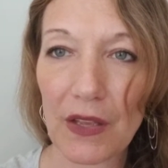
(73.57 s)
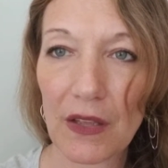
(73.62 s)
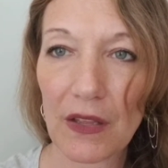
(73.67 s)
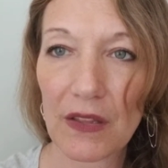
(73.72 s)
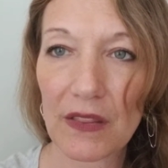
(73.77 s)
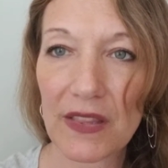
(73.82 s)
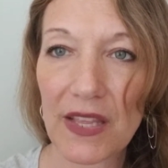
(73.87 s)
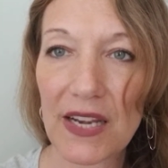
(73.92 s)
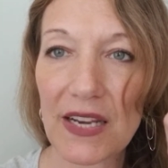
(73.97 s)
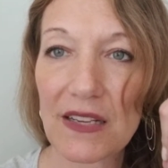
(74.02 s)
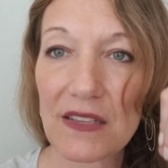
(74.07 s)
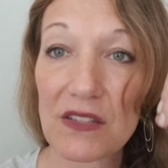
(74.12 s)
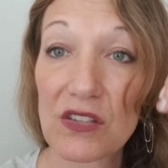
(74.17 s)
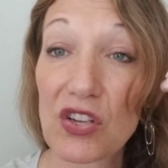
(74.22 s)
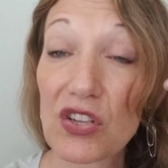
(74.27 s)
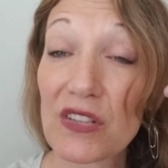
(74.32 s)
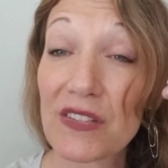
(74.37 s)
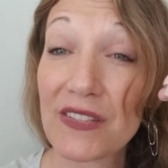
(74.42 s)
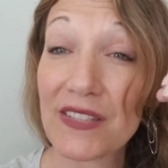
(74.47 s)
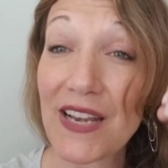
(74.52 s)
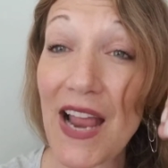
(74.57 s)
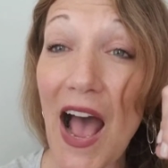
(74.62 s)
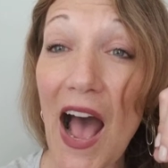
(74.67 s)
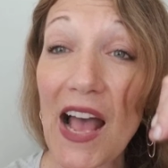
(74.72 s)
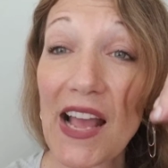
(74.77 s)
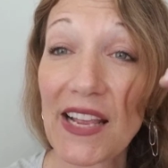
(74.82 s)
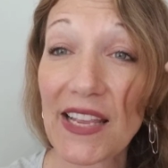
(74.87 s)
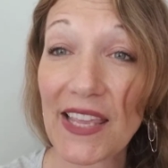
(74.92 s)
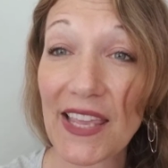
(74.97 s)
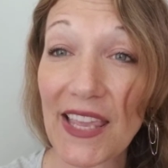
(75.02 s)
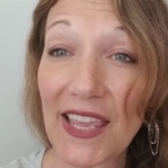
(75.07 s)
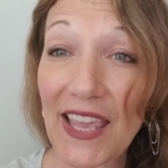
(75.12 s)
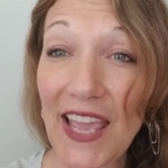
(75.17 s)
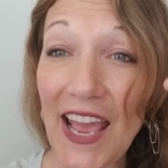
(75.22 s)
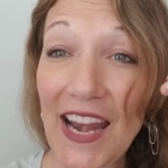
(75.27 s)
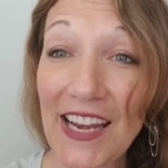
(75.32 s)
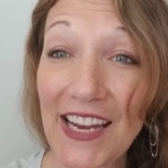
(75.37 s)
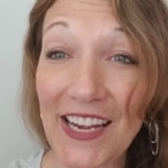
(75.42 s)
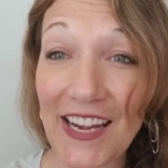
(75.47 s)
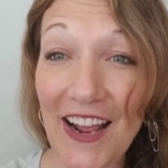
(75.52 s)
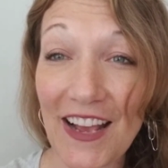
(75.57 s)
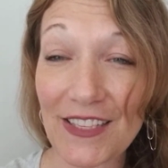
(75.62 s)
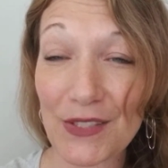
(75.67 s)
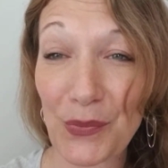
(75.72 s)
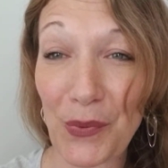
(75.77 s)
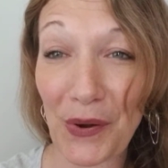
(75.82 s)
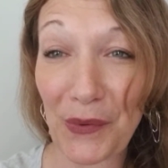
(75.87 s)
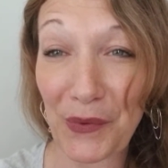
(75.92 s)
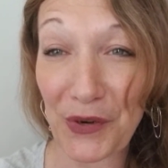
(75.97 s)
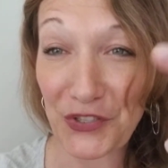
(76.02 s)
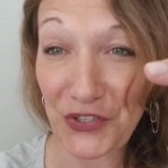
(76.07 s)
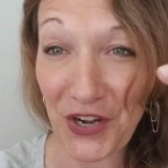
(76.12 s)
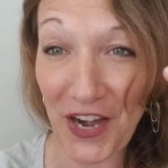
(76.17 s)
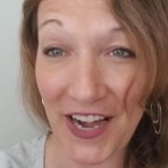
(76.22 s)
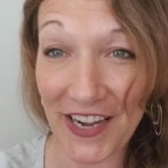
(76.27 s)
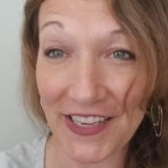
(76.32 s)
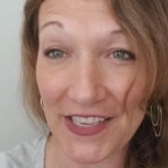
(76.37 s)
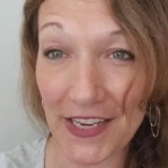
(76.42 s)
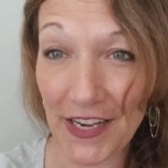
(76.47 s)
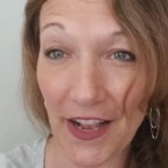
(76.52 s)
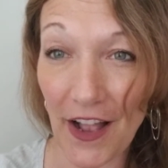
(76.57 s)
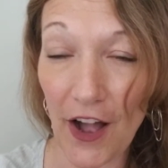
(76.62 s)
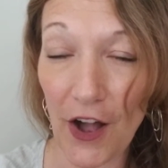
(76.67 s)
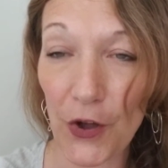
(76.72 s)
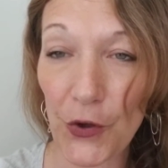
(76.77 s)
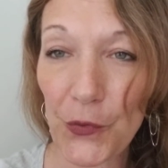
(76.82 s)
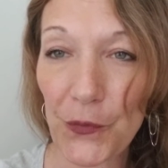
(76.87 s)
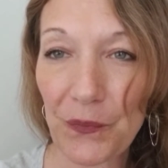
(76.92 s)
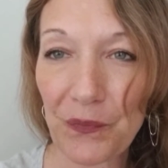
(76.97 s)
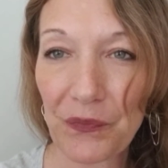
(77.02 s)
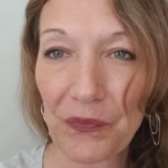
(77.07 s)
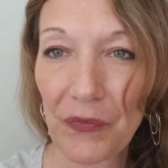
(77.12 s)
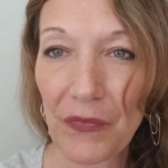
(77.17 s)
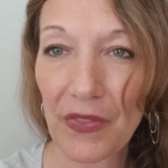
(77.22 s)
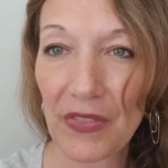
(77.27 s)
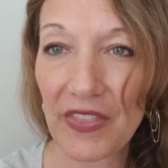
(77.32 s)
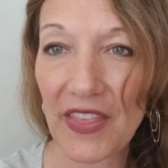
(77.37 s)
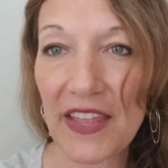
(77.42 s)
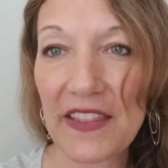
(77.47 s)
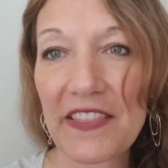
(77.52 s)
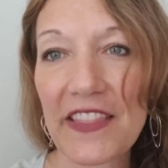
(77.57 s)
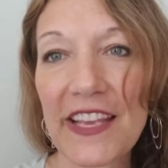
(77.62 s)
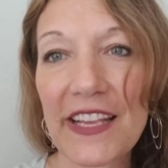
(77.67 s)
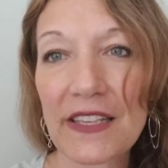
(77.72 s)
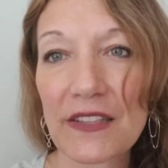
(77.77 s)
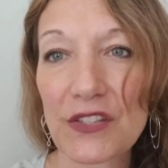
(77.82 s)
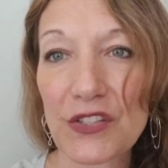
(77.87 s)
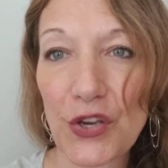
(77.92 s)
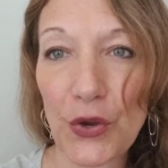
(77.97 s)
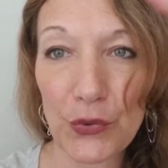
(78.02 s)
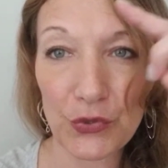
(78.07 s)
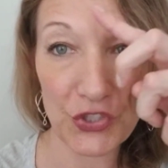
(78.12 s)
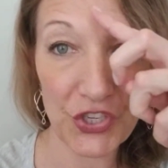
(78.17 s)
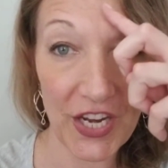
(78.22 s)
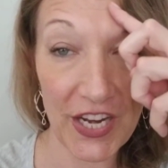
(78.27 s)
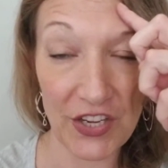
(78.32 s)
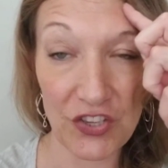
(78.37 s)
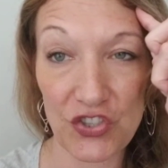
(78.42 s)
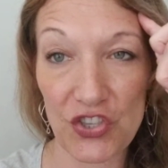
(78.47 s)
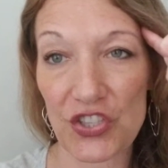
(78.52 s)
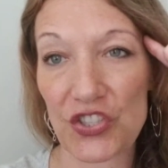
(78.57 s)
that is not getting us where we're trying to go, then things don't change.